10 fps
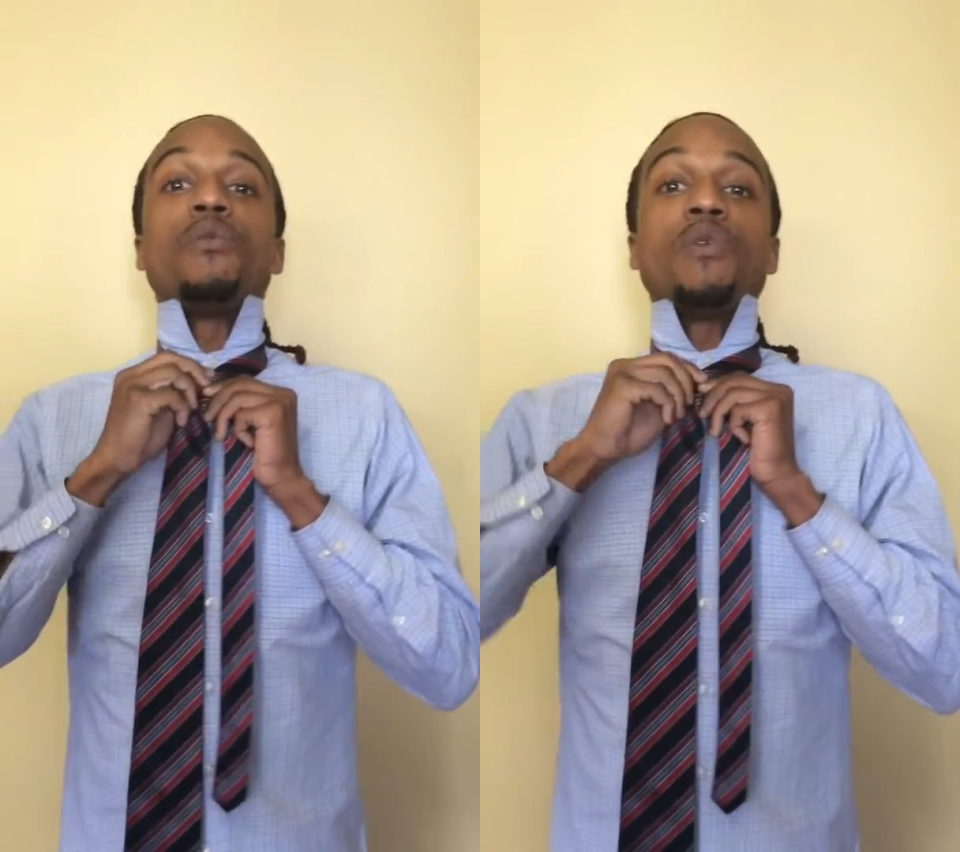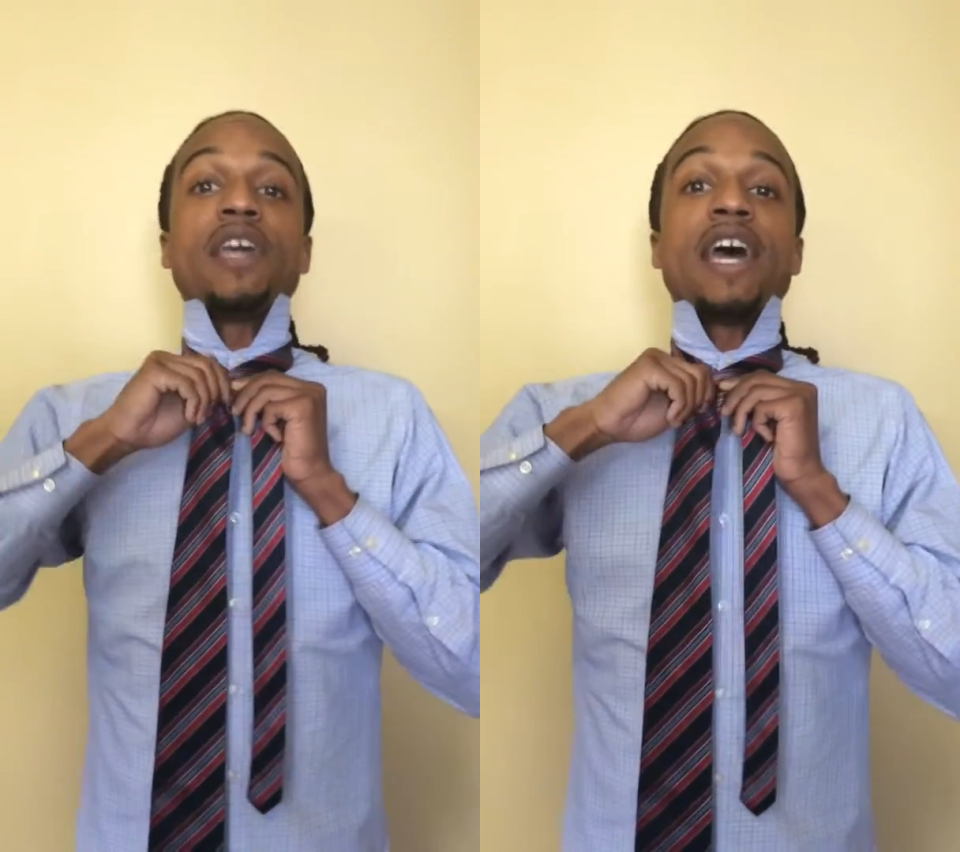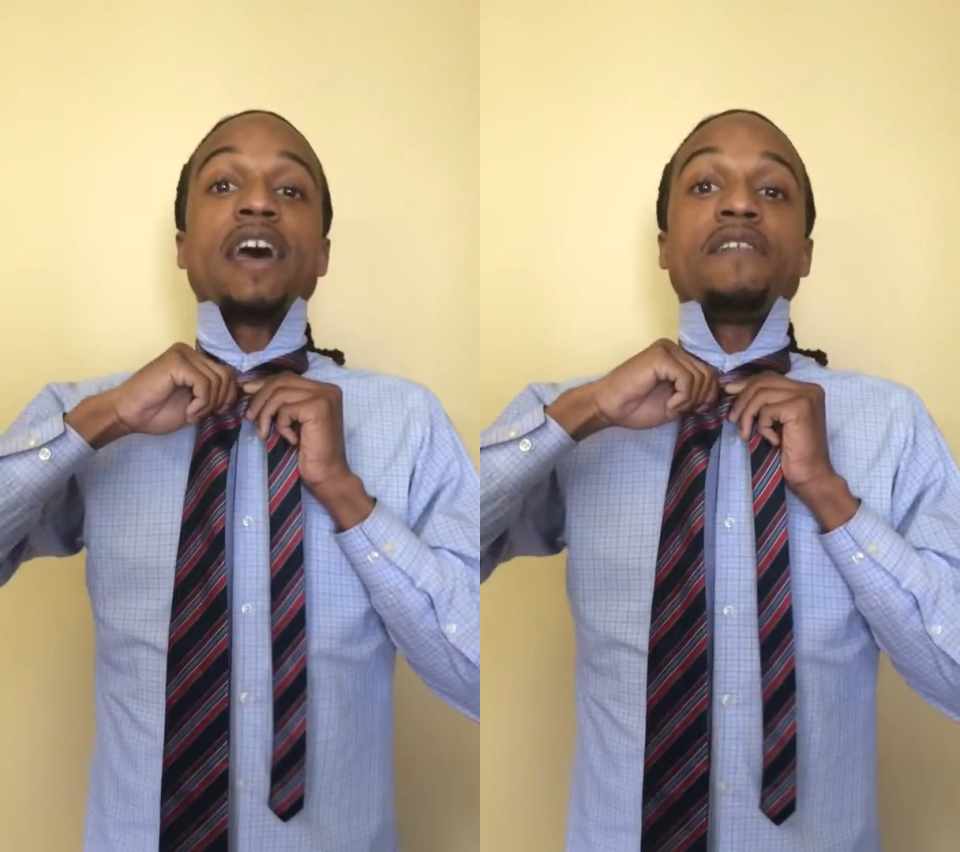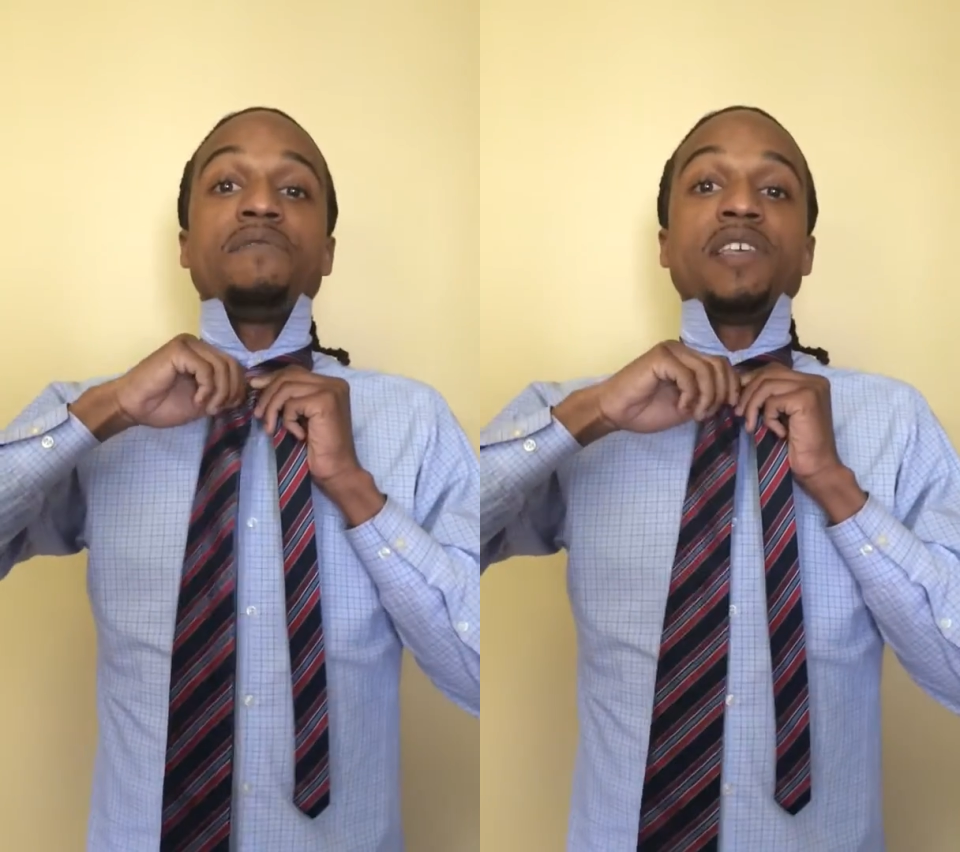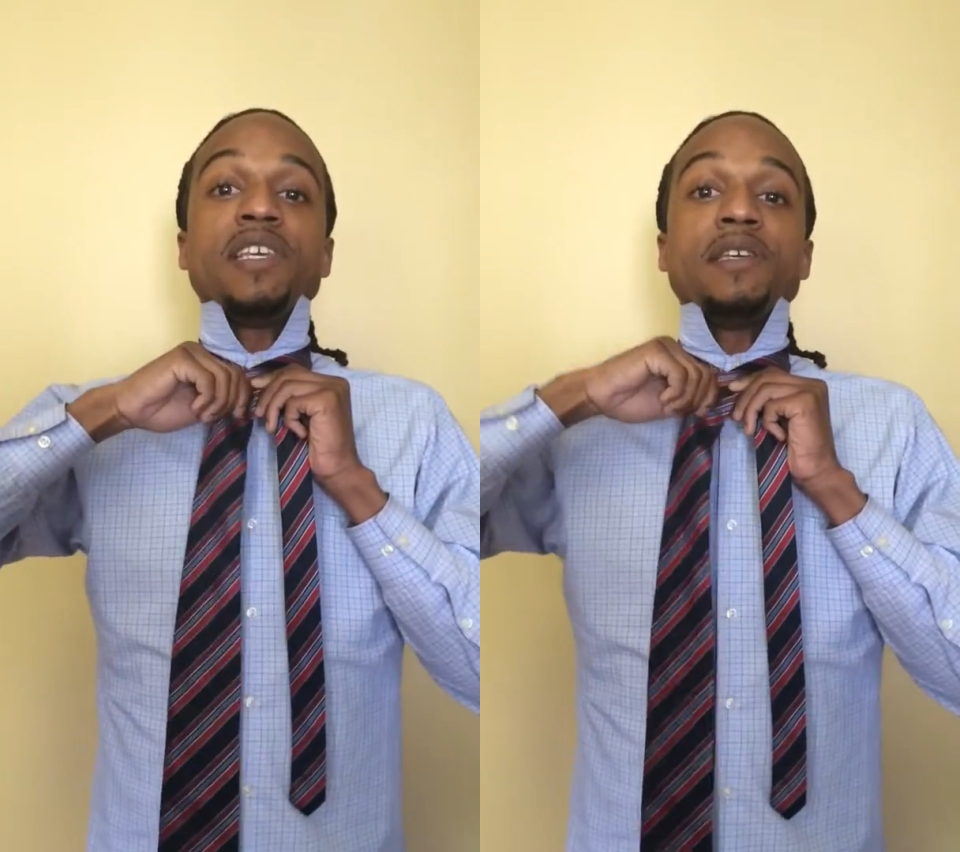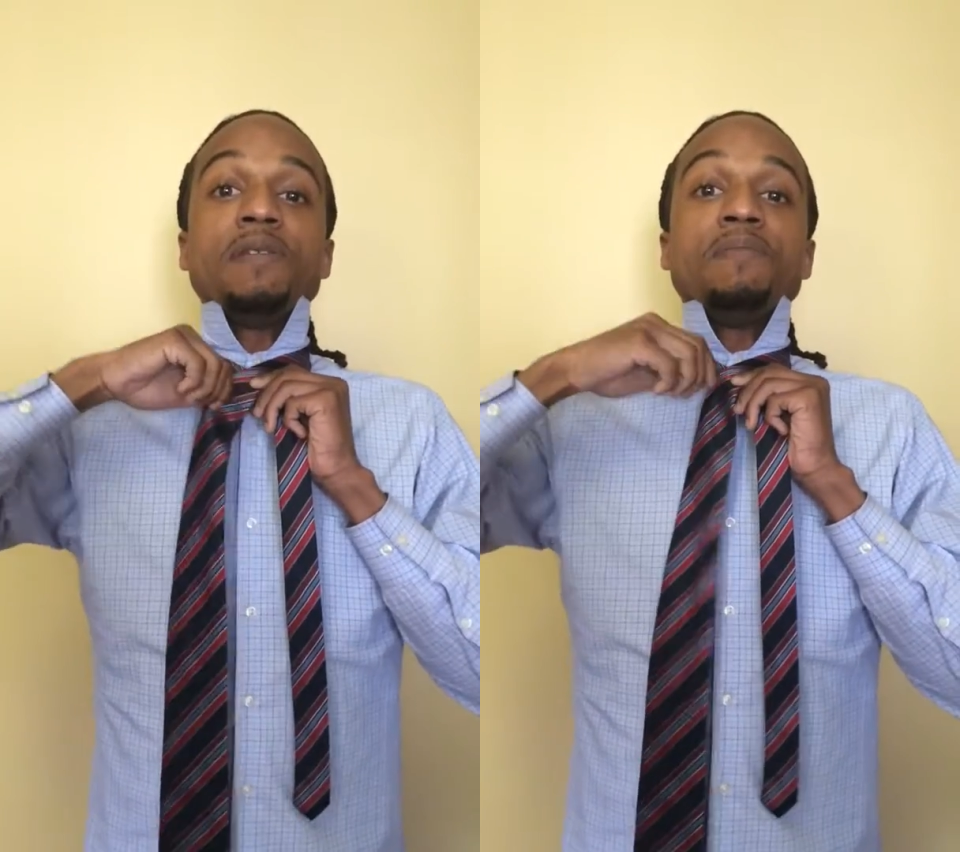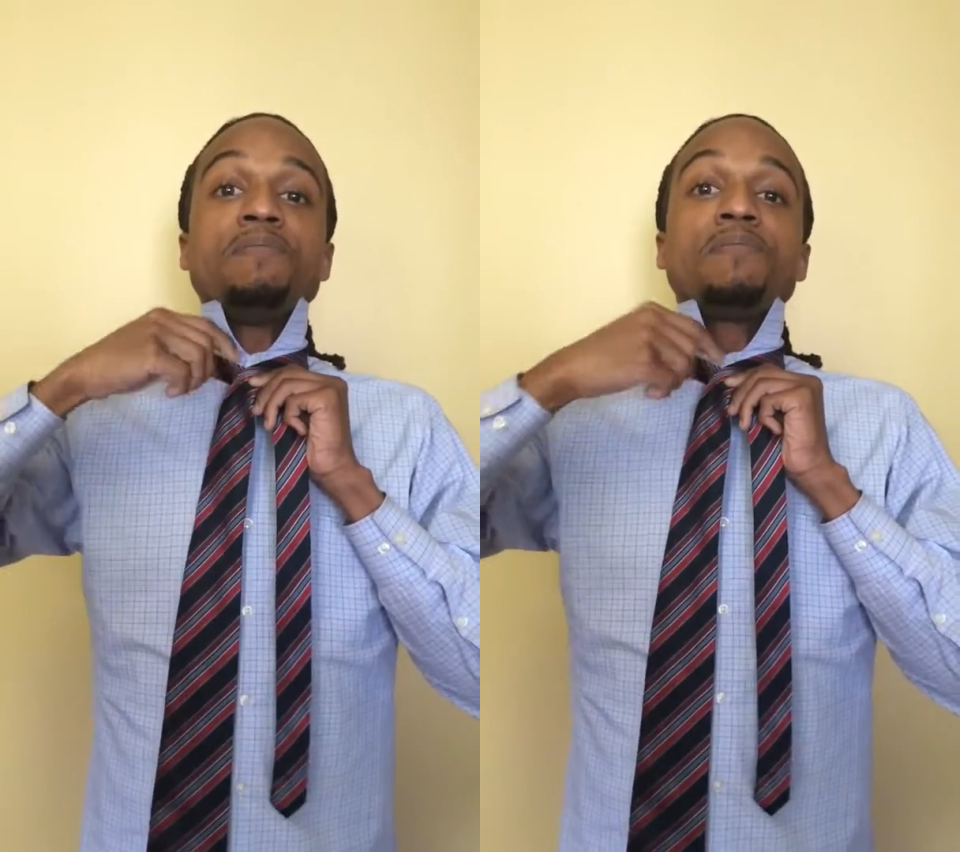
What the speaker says: we have the